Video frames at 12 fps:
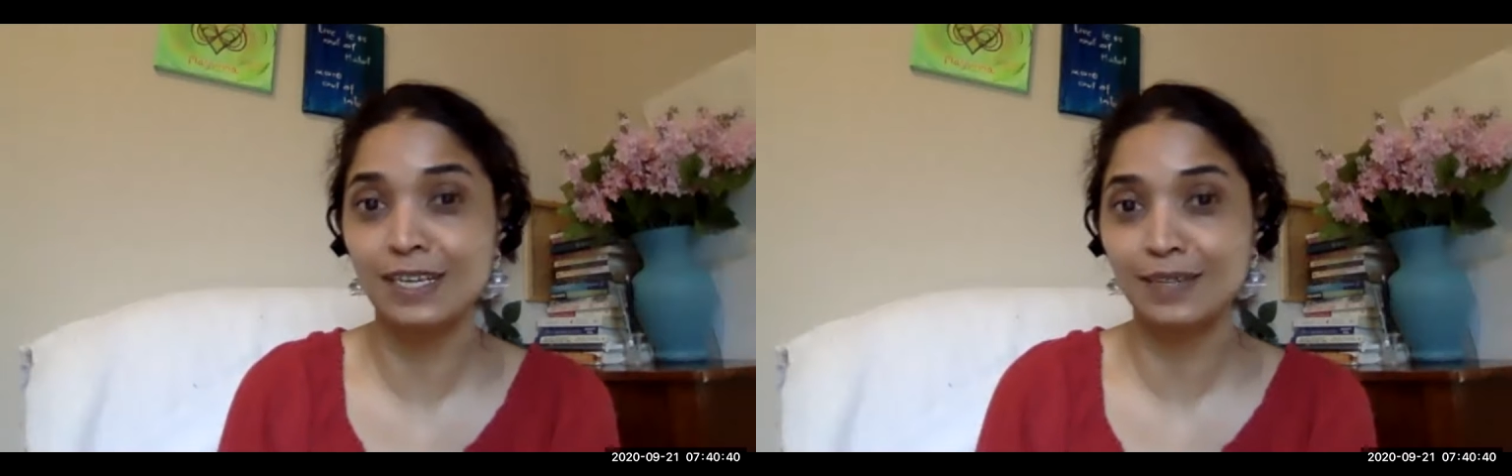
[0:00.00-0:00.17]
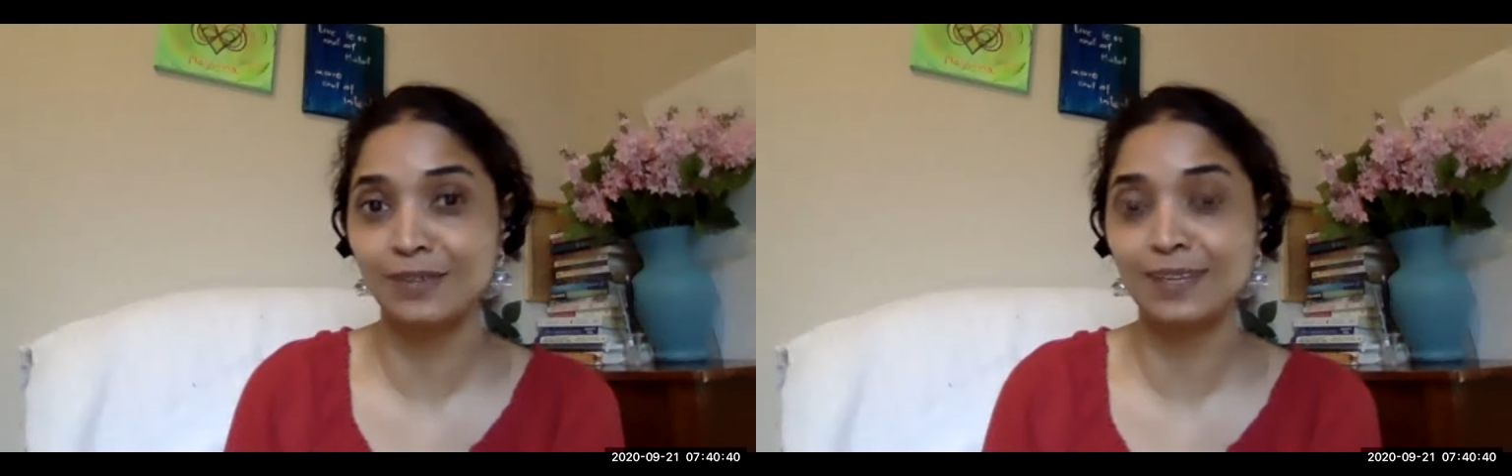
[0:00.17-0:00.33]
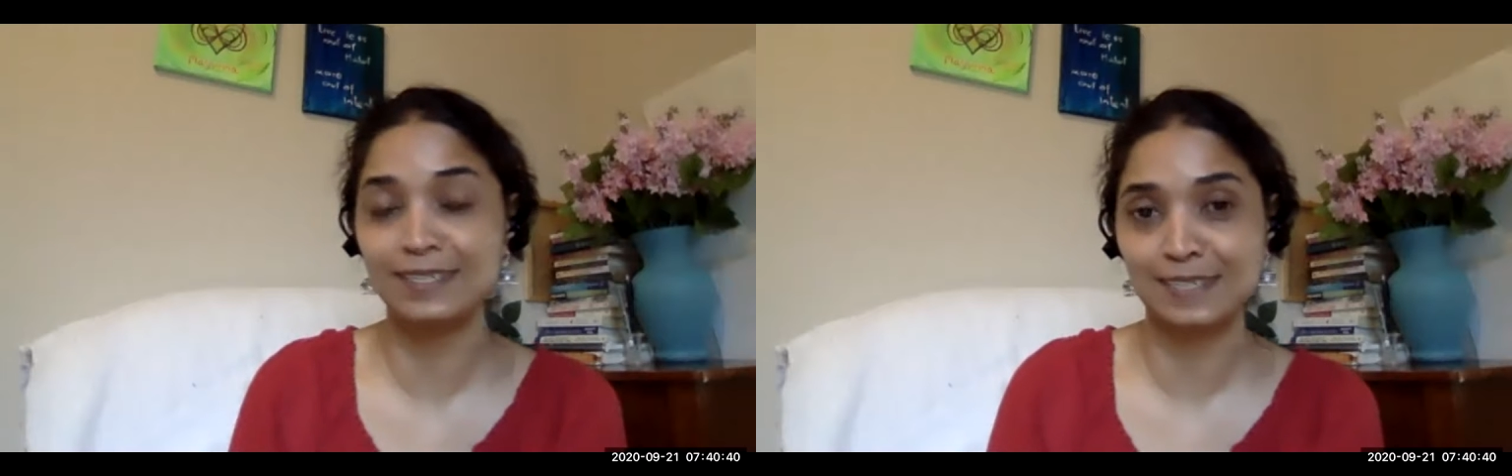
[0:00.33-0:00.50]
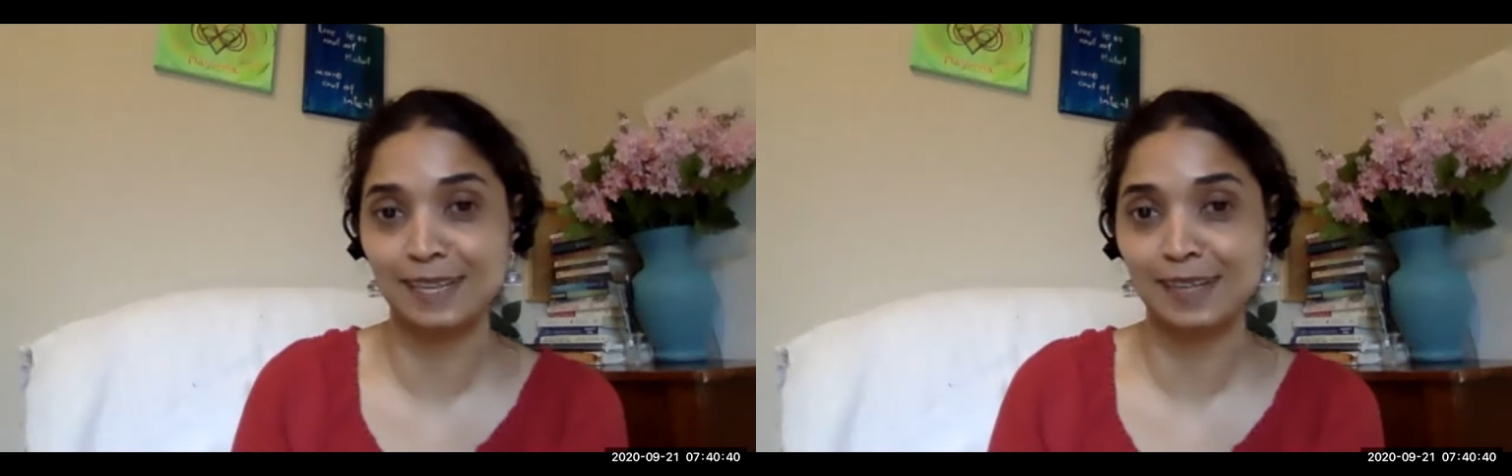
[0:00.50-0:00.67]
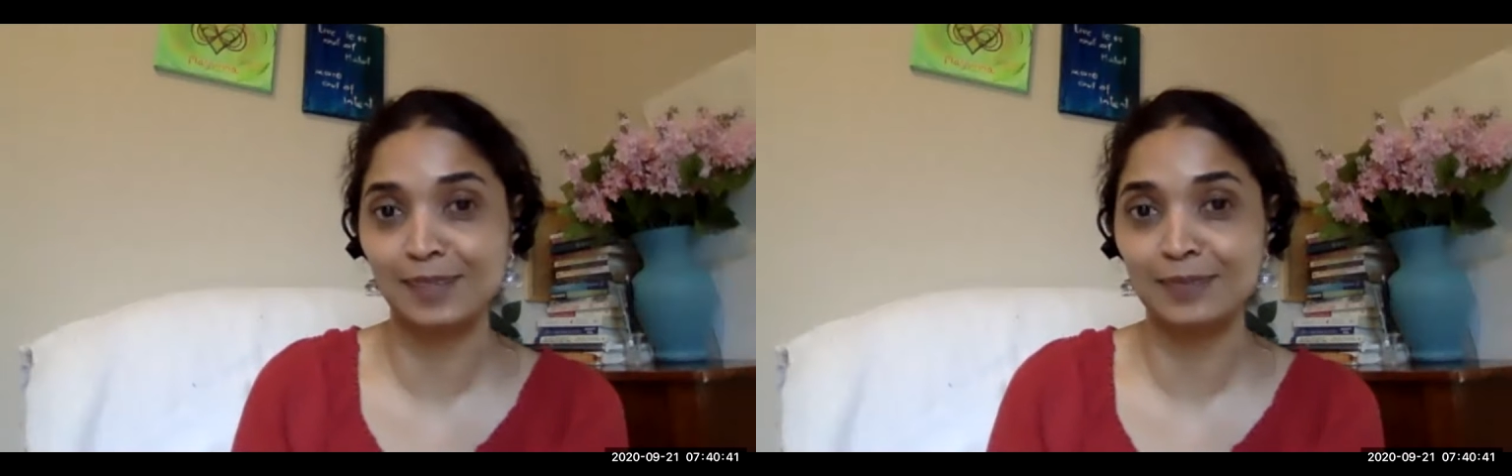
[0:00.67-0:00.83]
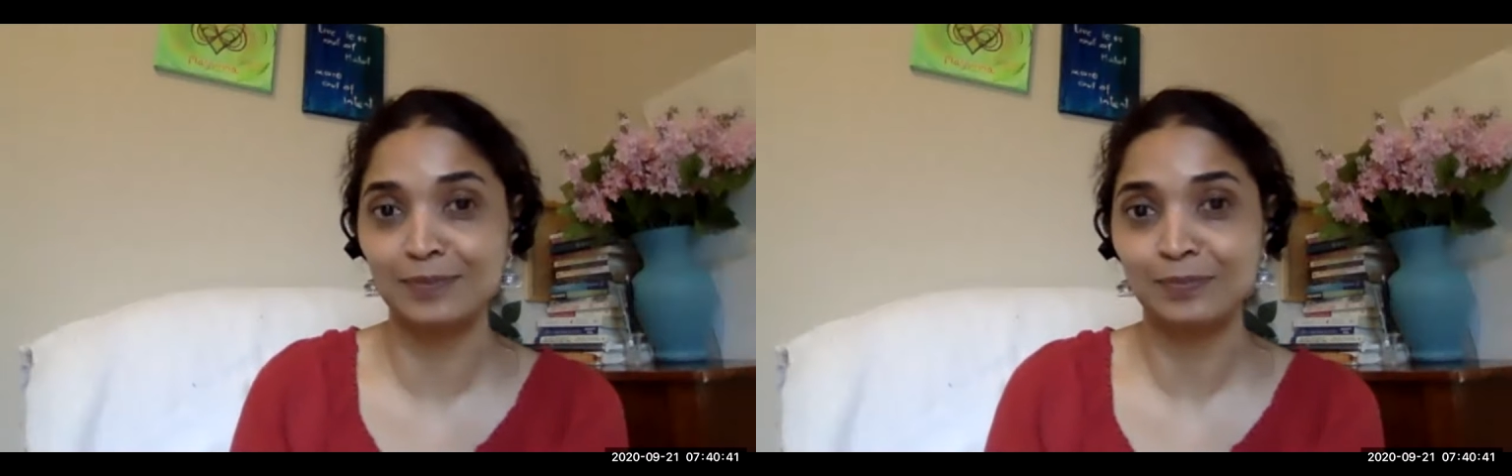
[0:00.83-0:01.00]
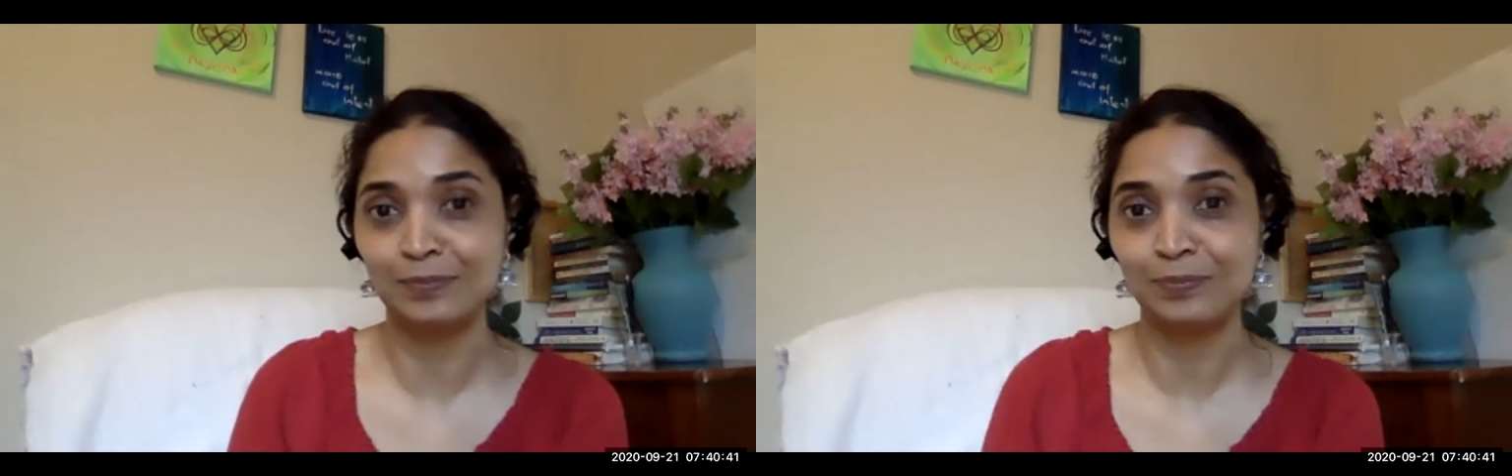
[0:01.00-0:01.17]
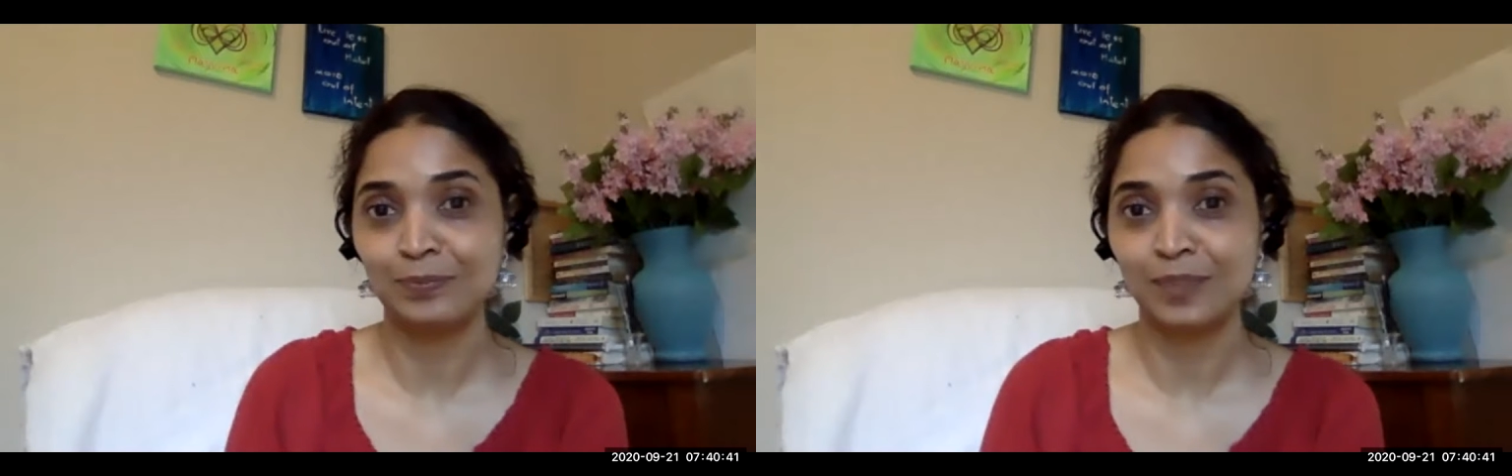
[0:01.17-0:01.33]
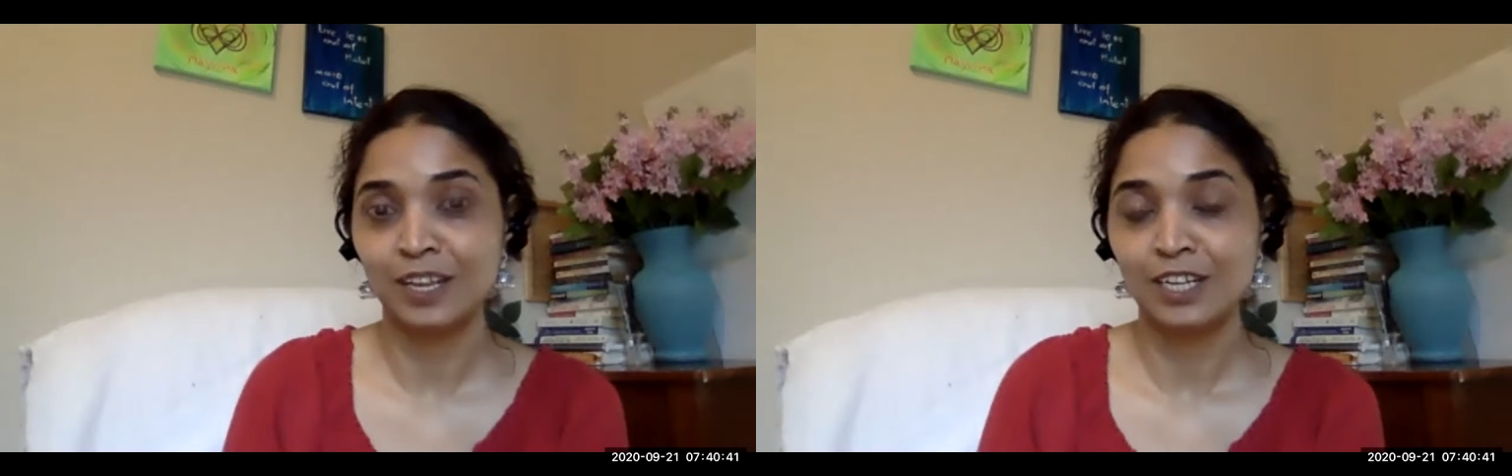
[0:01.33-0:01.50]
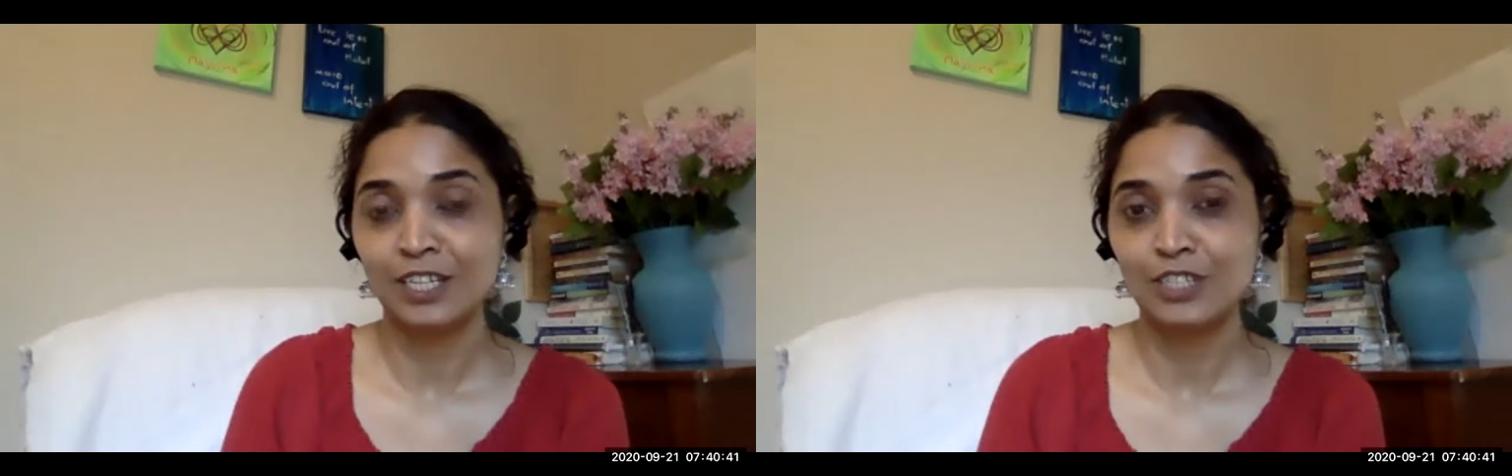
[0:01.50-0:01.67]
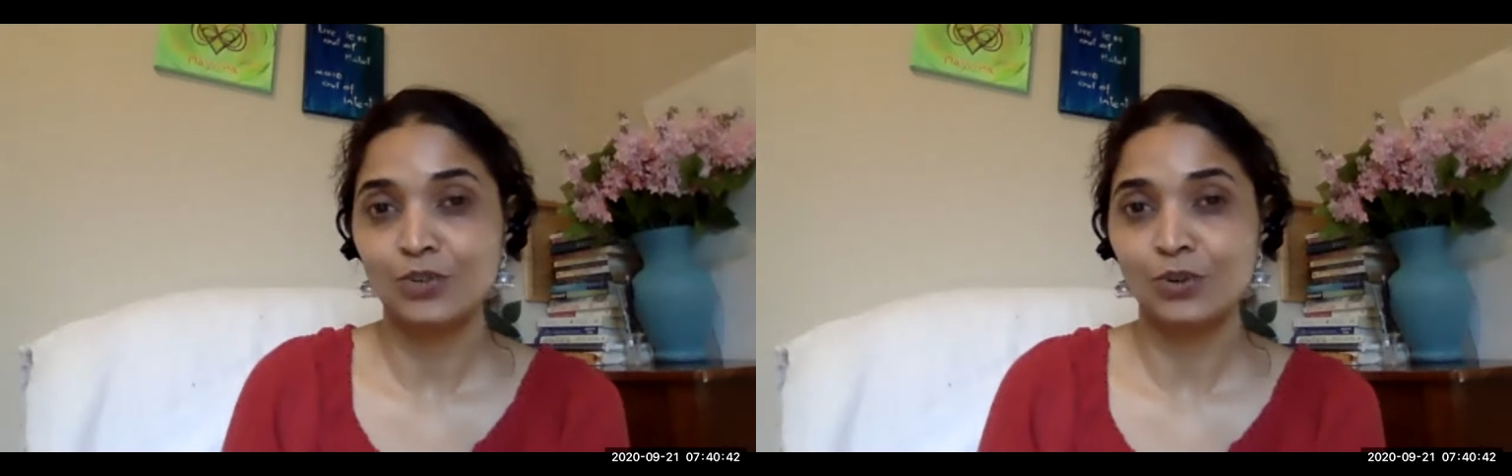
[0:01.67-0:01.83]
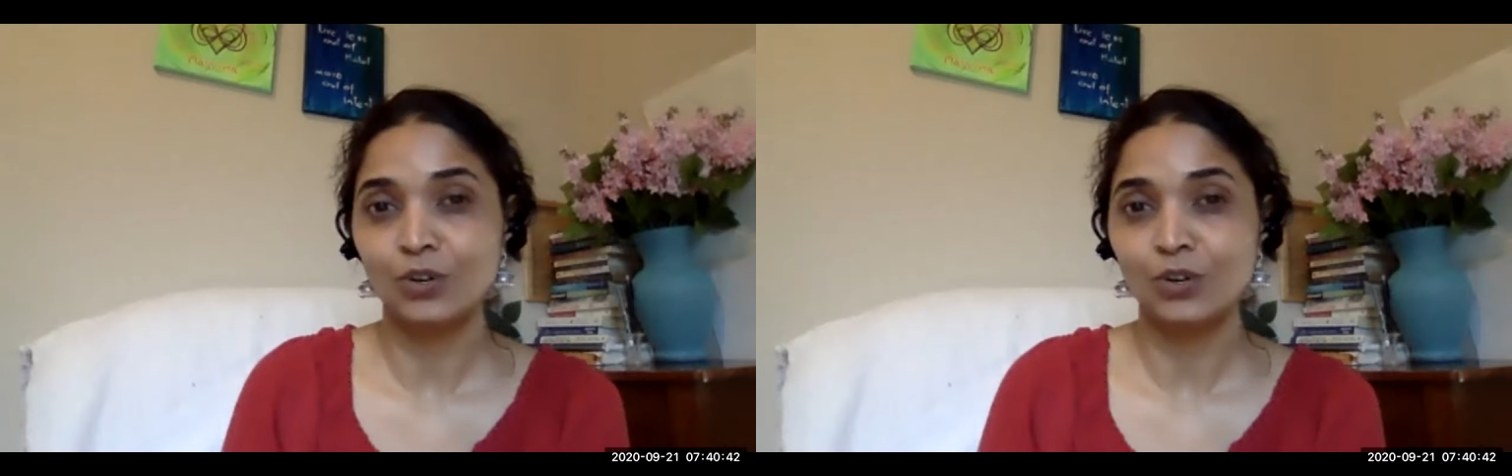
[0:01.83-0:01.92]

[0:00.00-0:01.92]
living cell? So